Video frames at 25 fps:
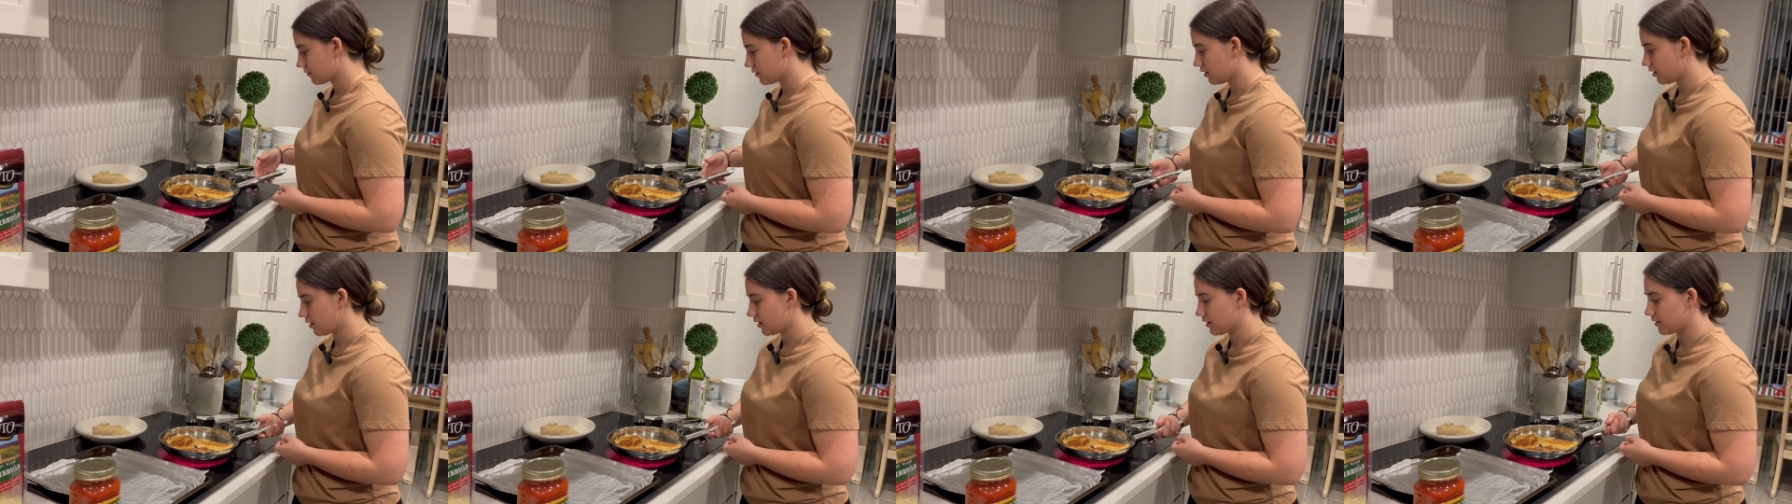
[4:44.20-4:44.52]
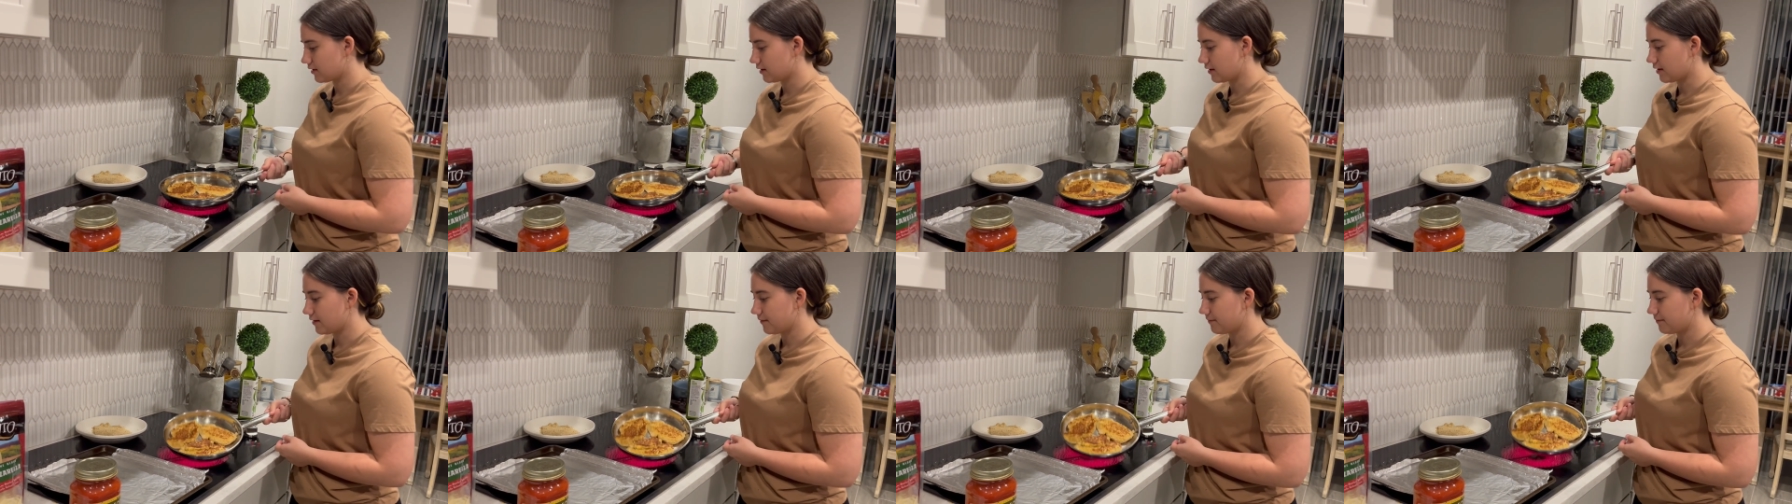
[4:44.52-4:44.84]
Look
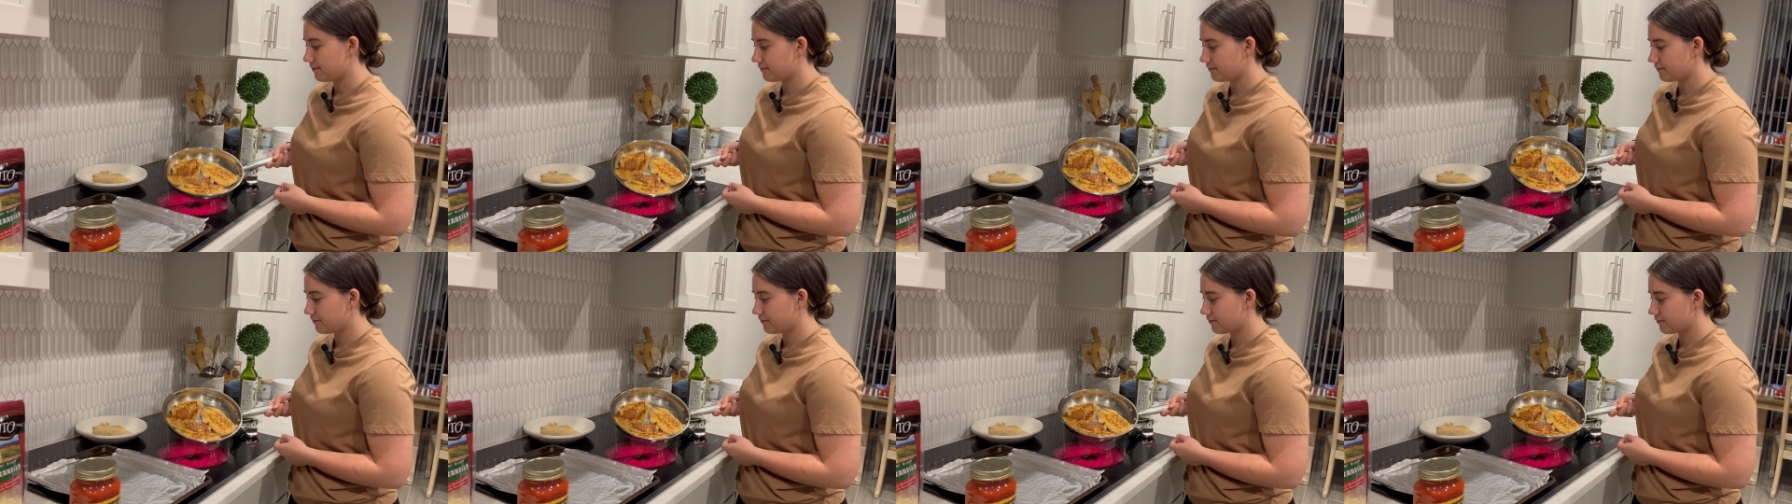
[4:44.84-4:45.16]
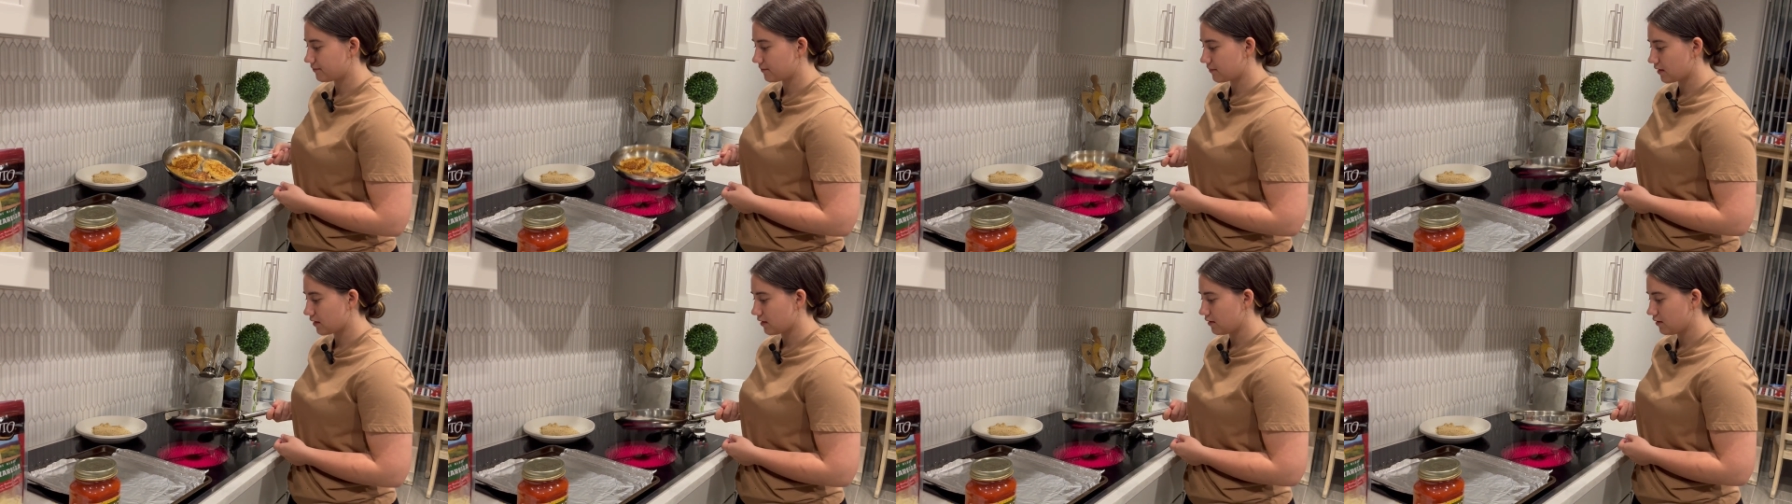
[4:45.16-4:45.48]
at that.
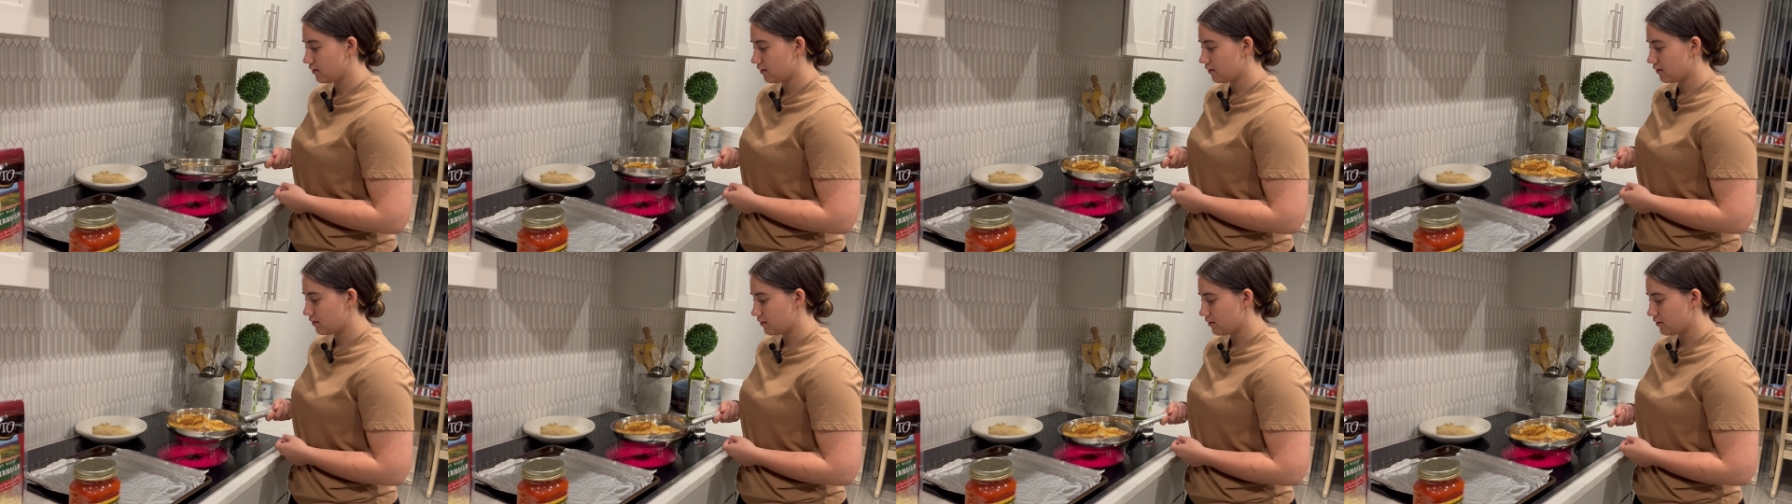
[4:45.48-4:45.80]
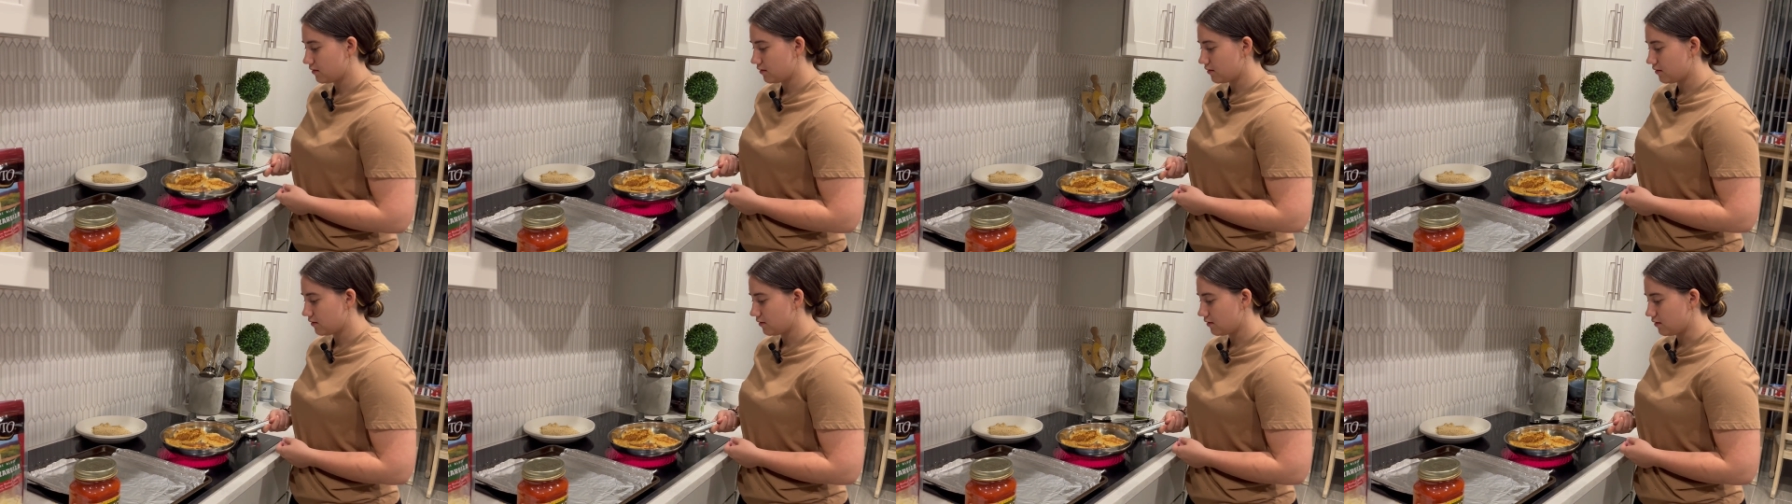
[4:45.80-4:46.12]

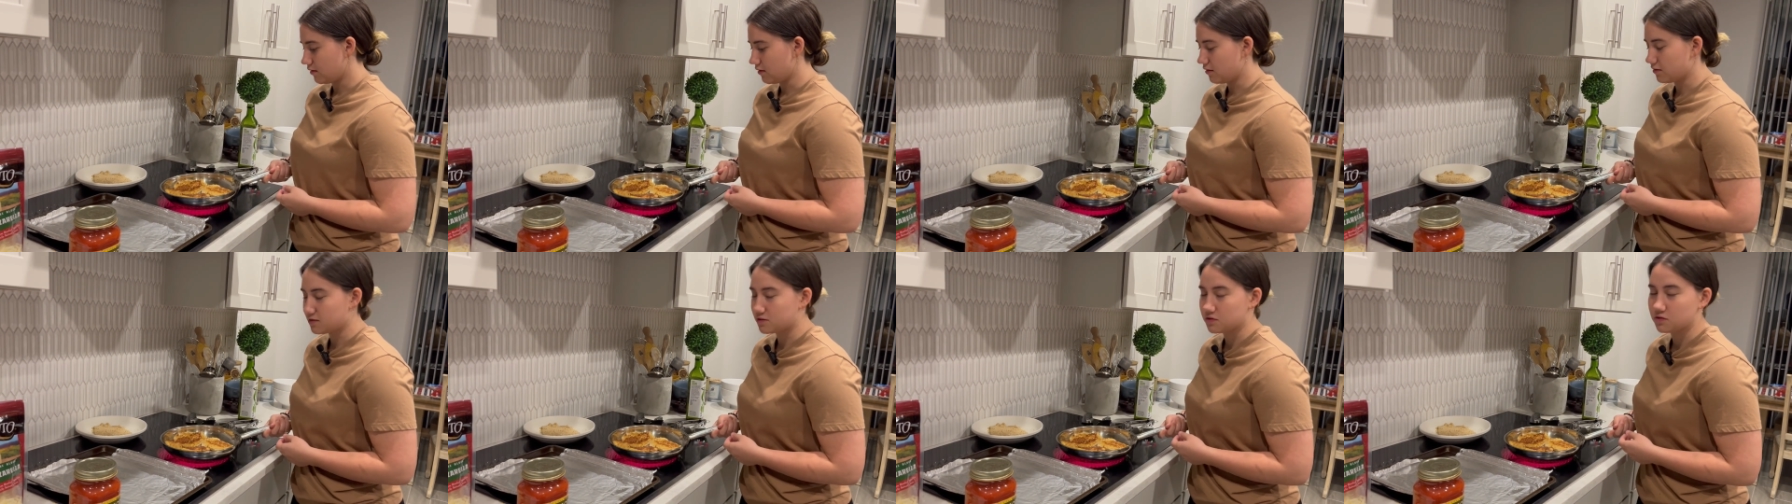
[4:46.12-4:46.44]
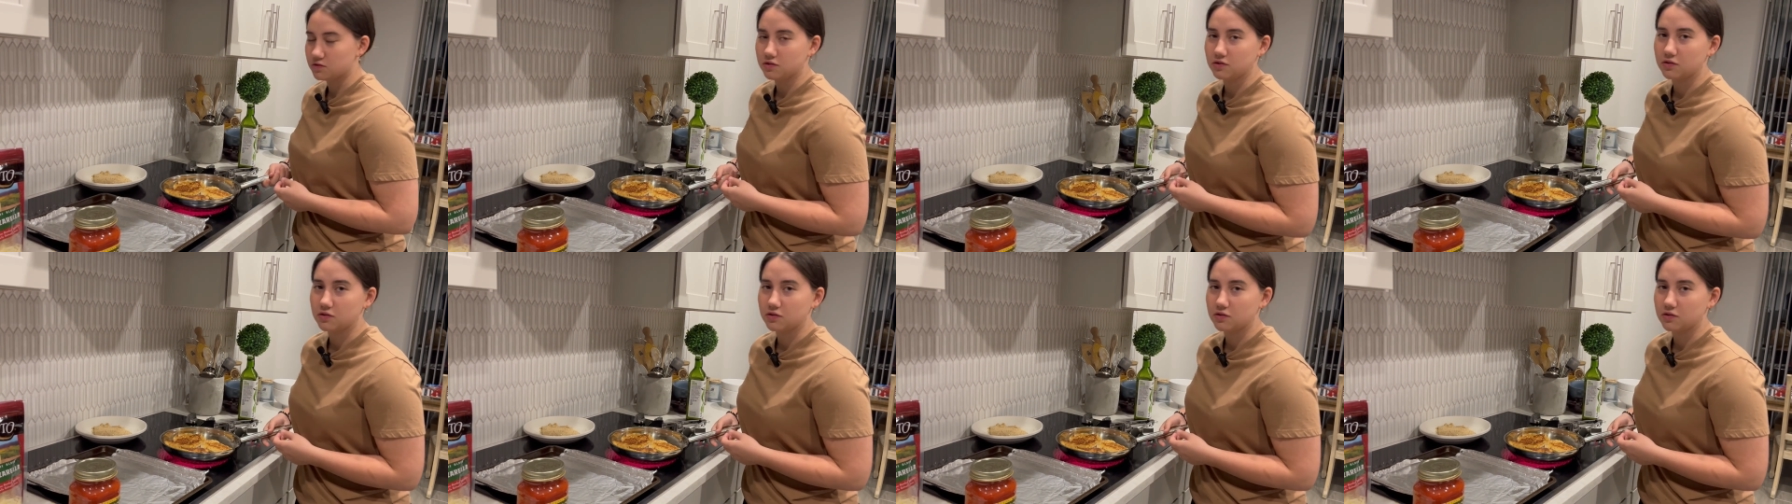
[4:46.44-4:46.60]
Also,